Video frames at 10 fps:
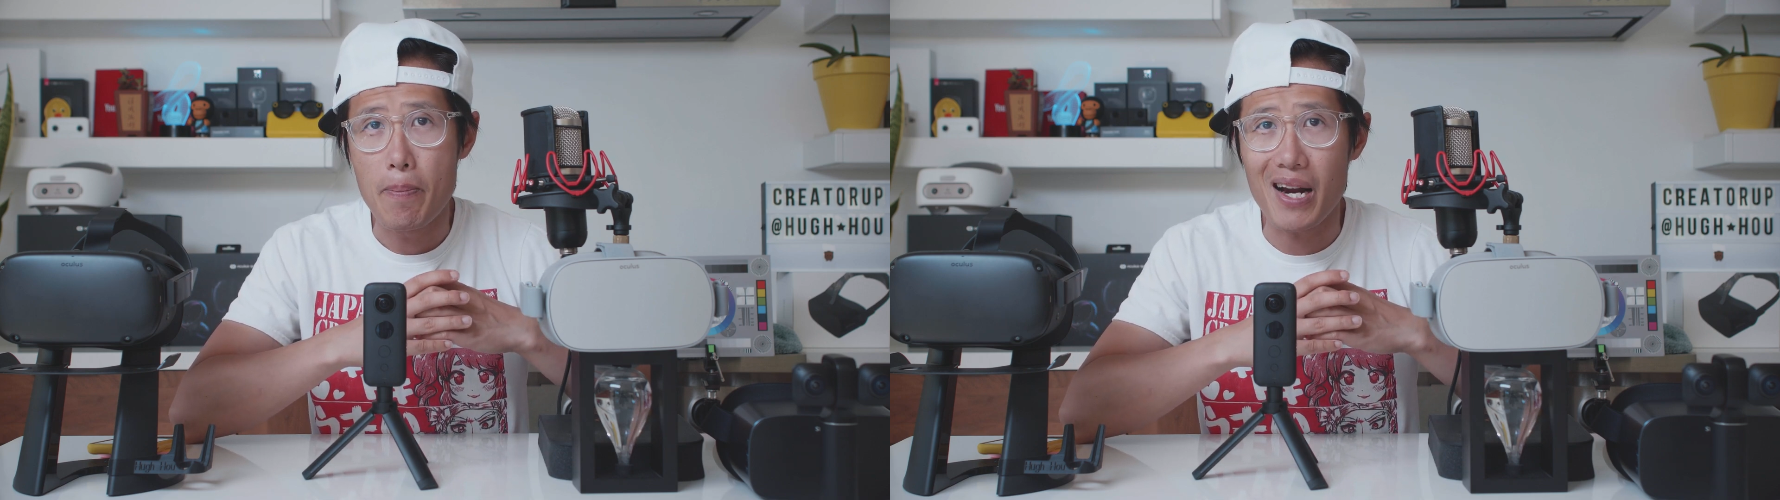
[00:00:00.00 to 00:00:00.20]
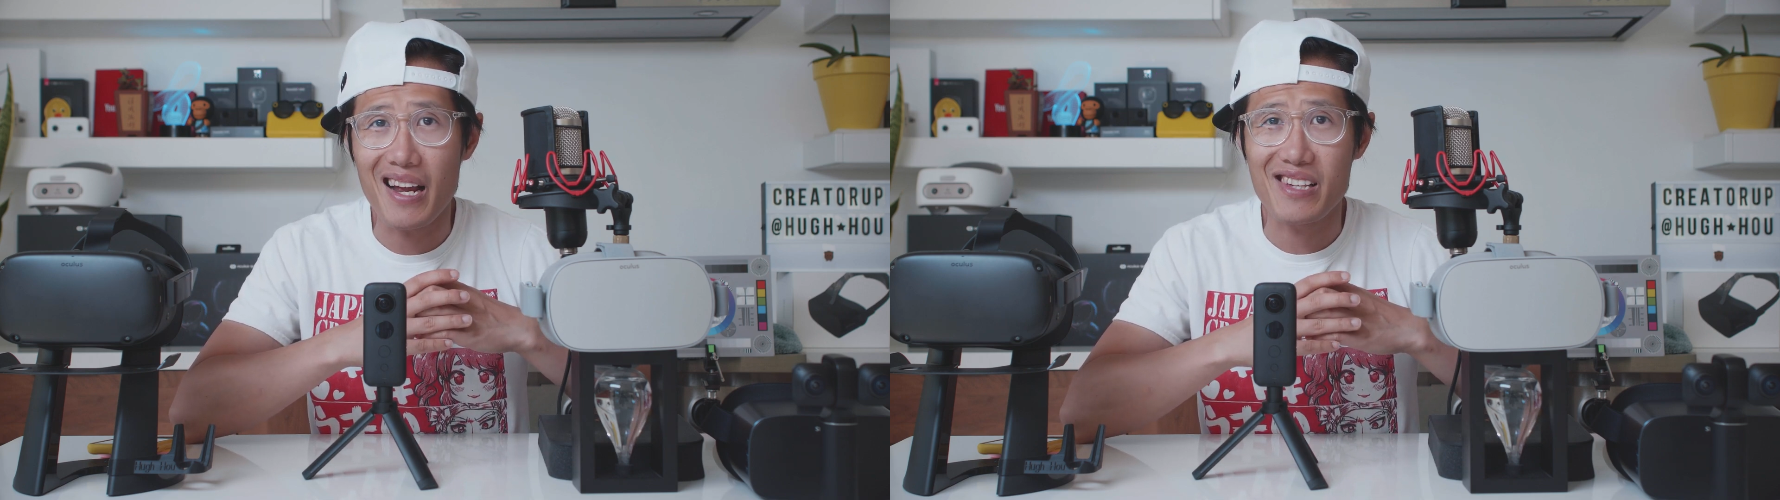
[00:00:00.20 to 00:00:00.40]

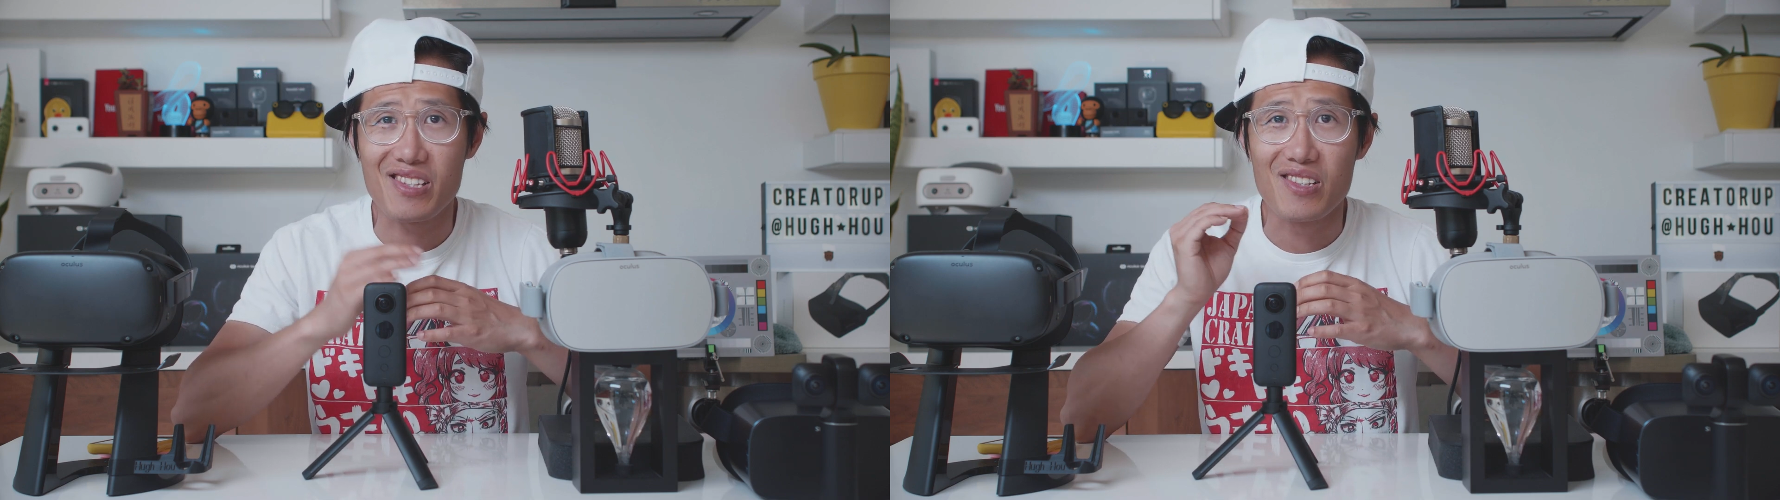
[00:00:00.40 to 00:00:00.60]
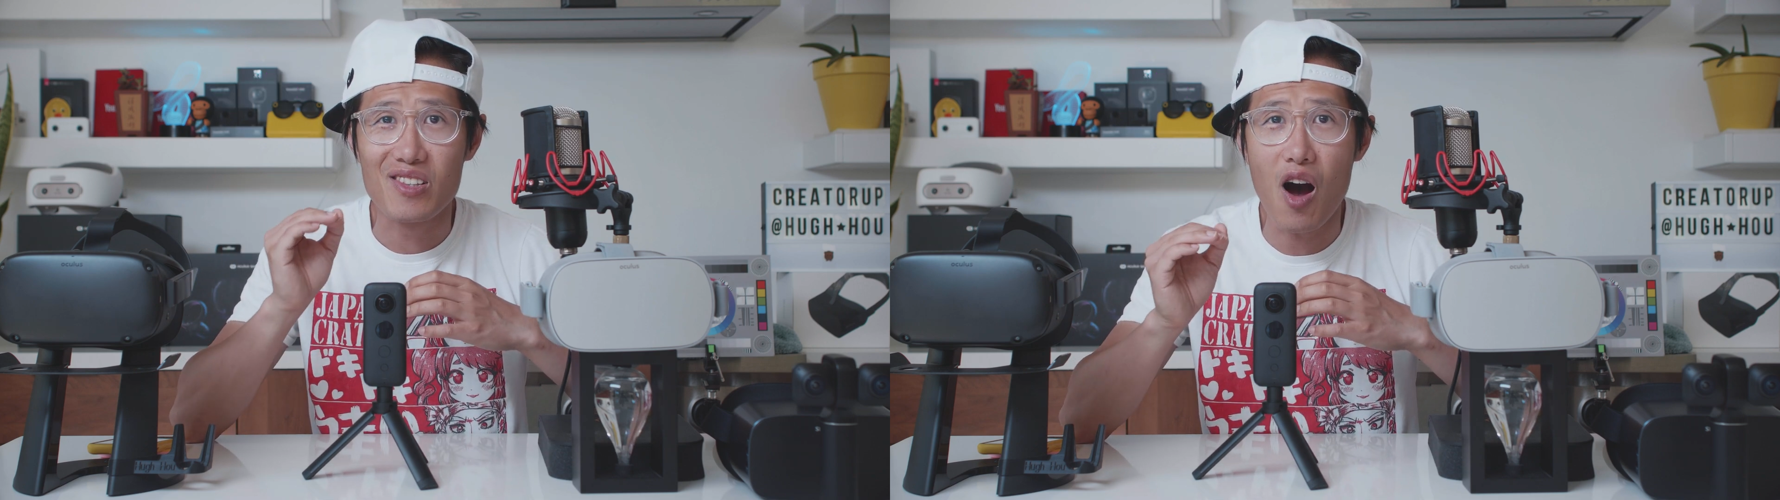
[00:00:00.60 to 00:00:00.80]
but
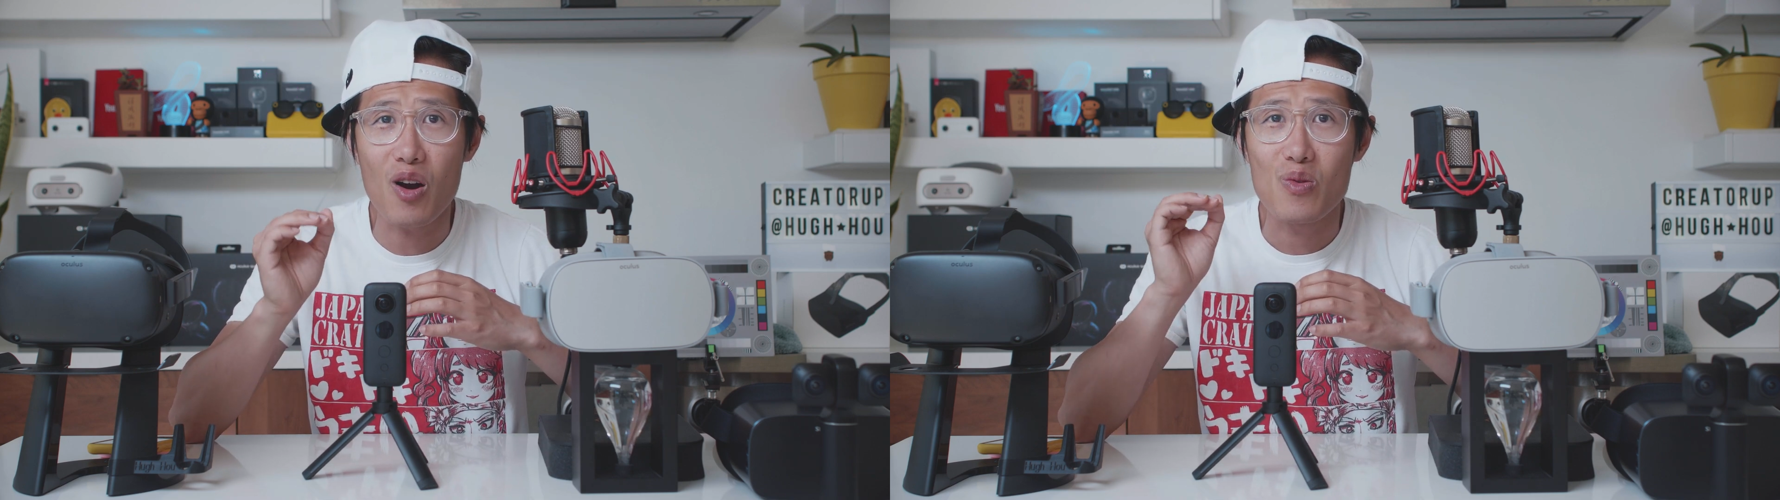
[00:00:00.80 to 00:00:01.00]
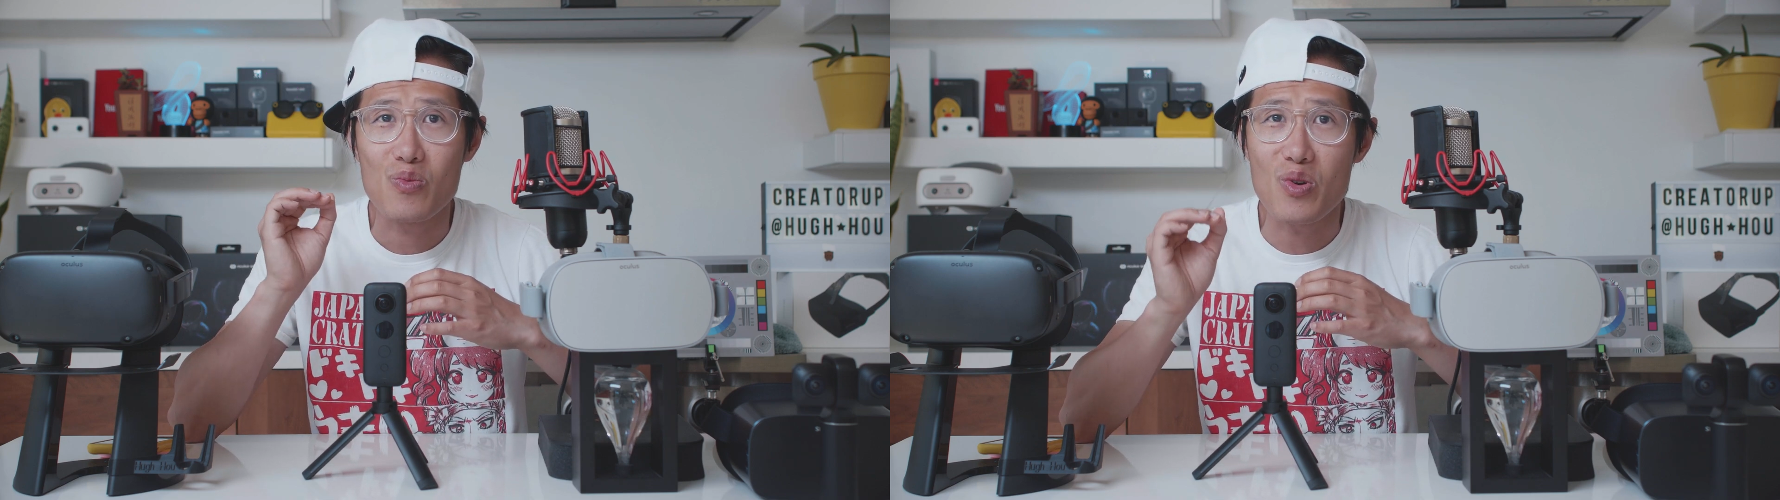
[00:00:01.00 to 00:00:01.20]
it's not